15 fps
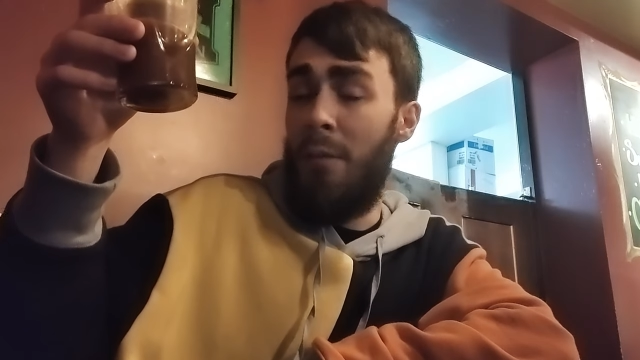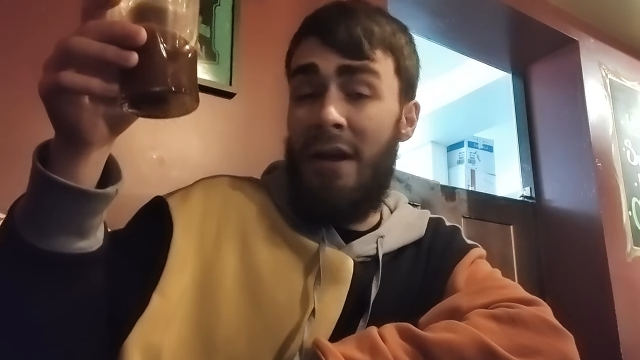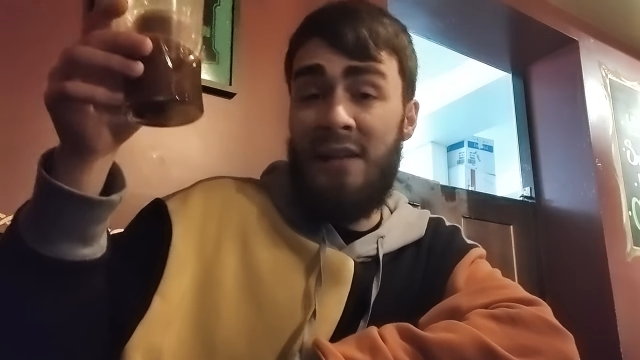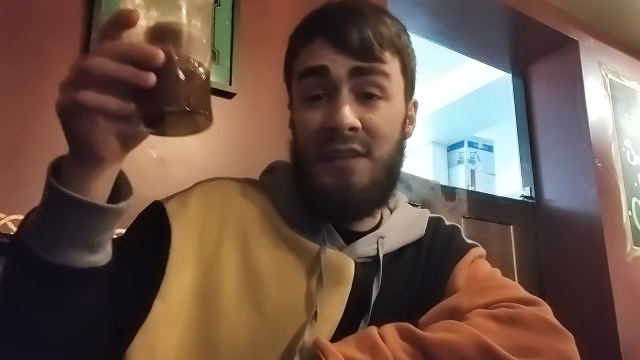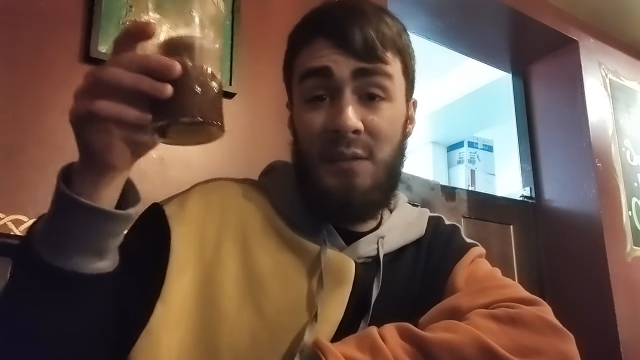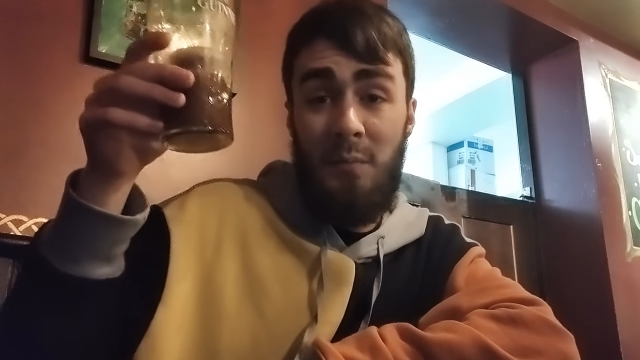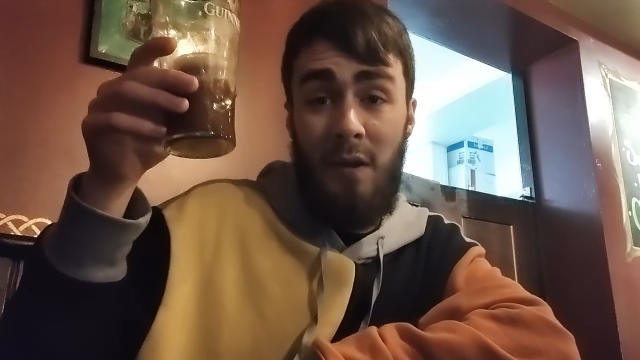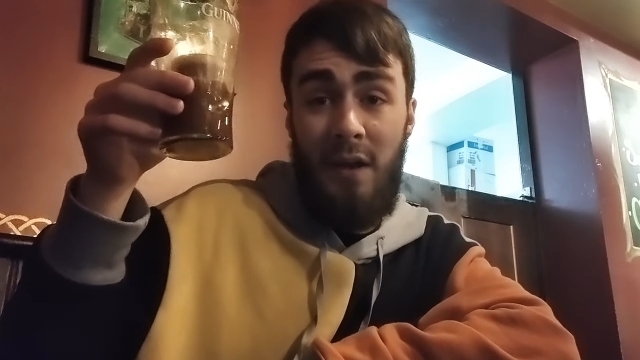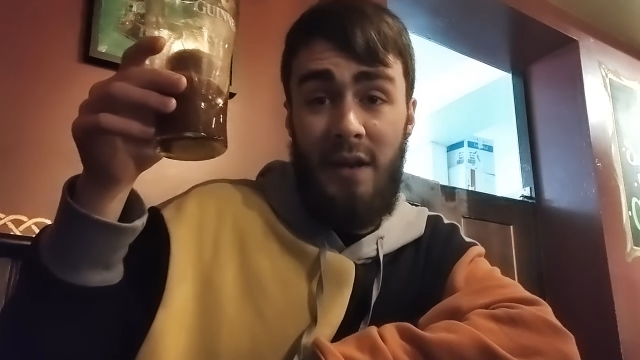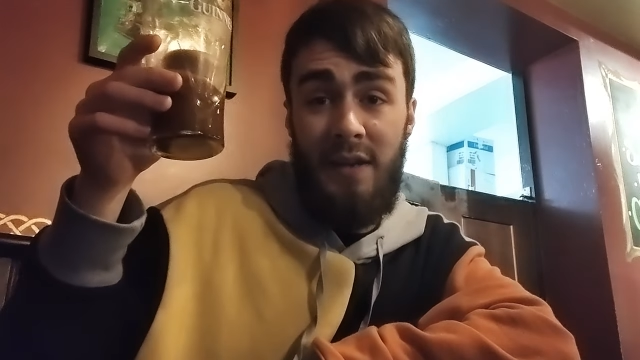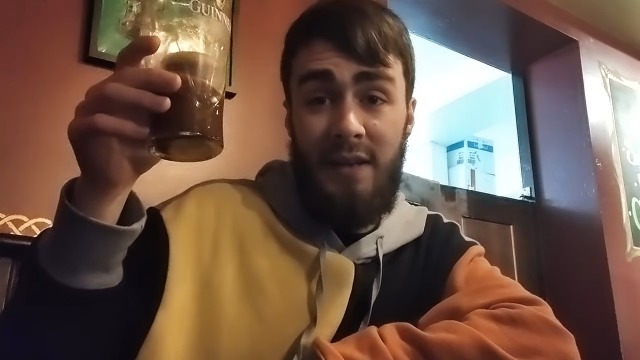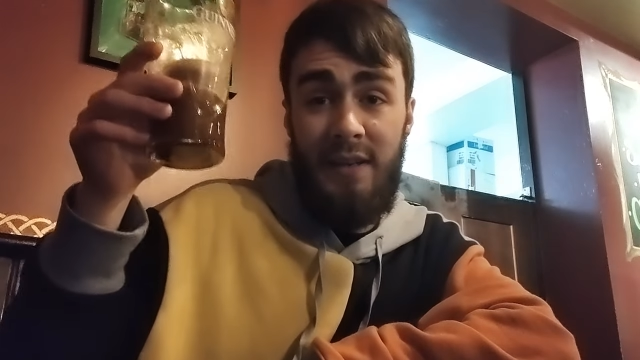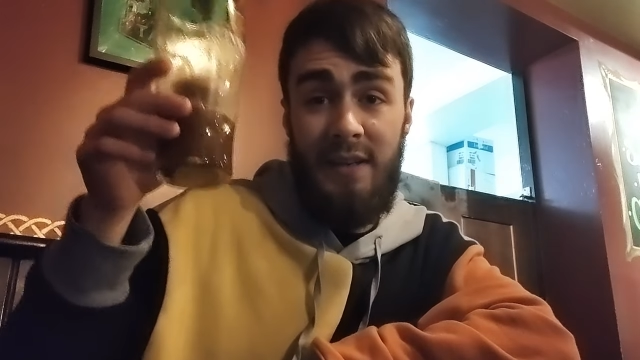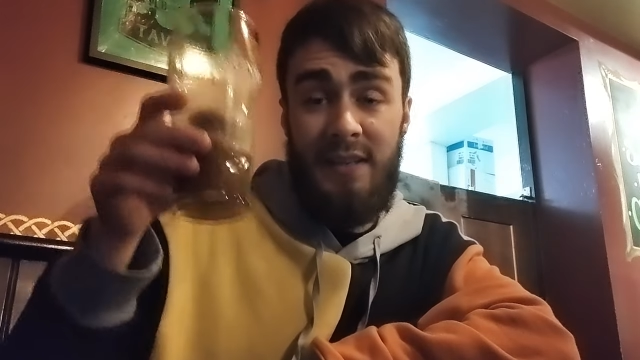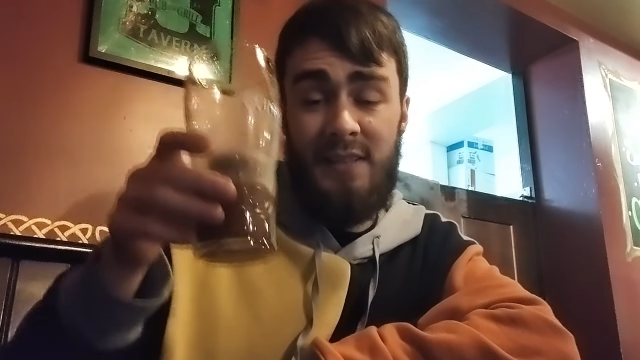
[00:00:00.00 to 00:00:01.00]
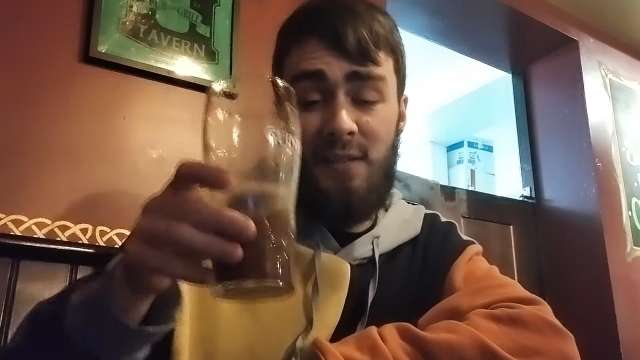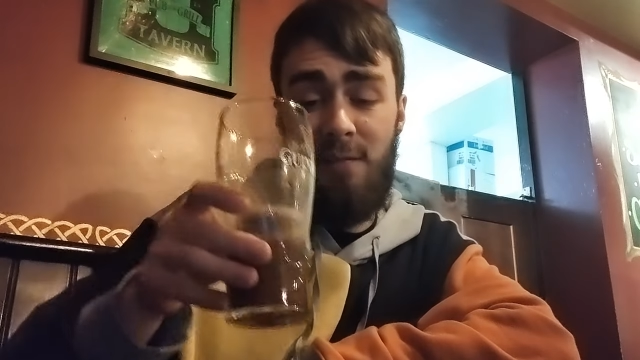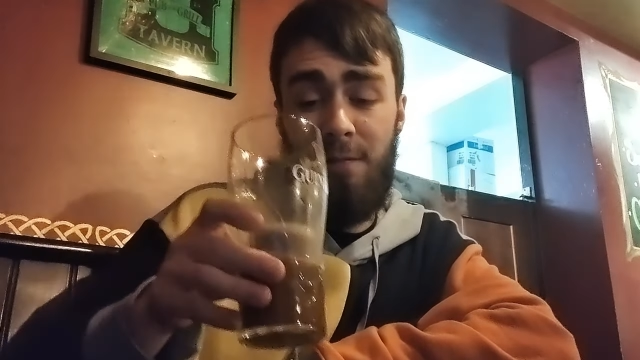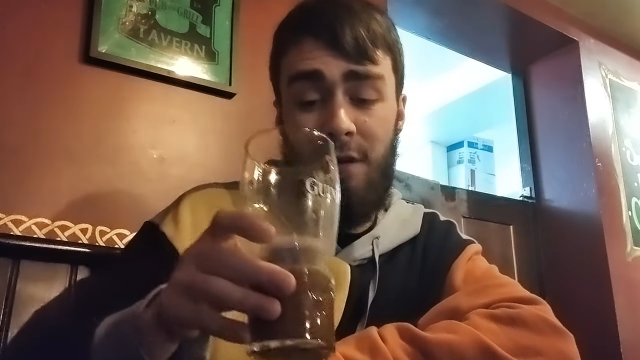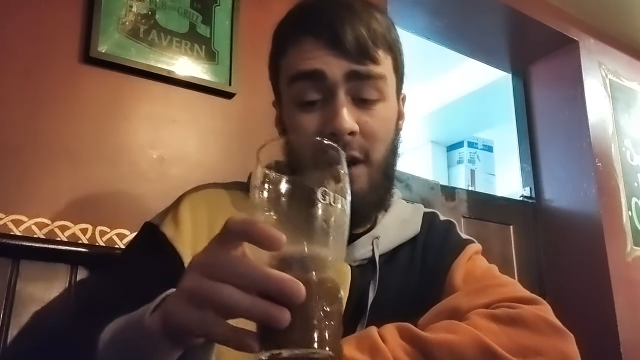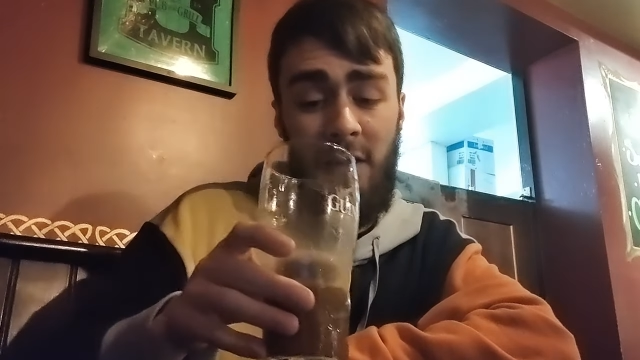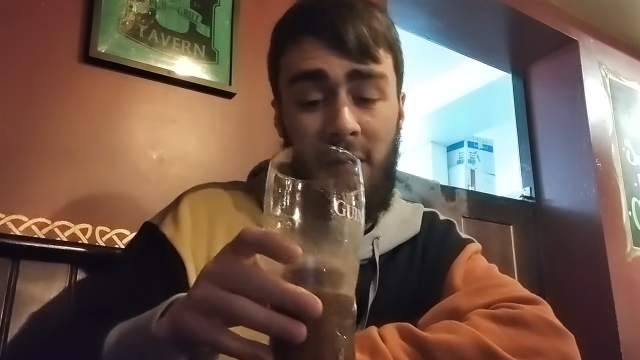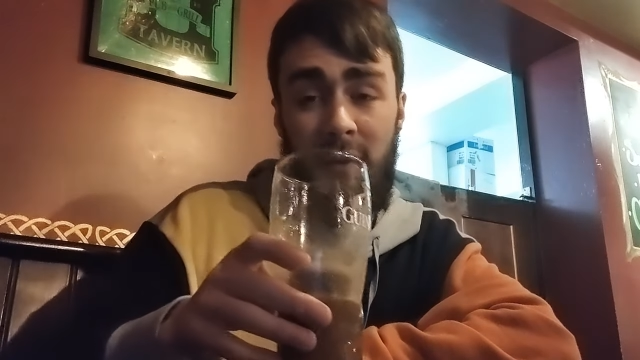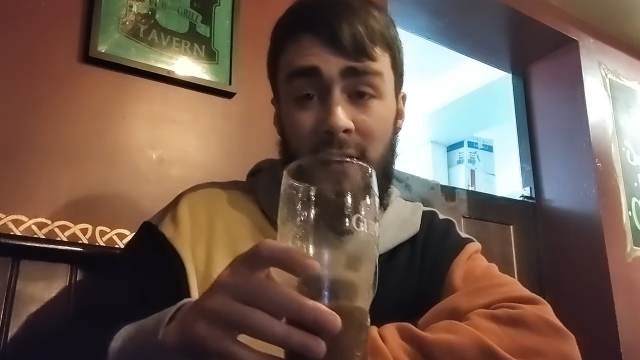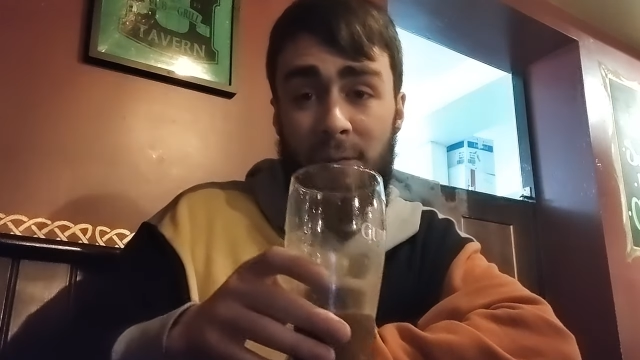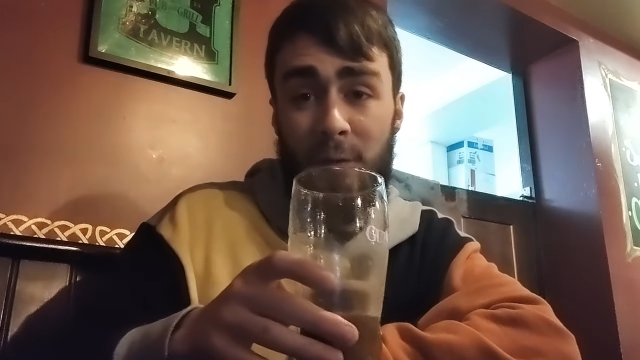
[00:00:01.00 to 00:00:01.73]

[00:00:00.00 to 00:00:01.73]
back to mine, and it's a very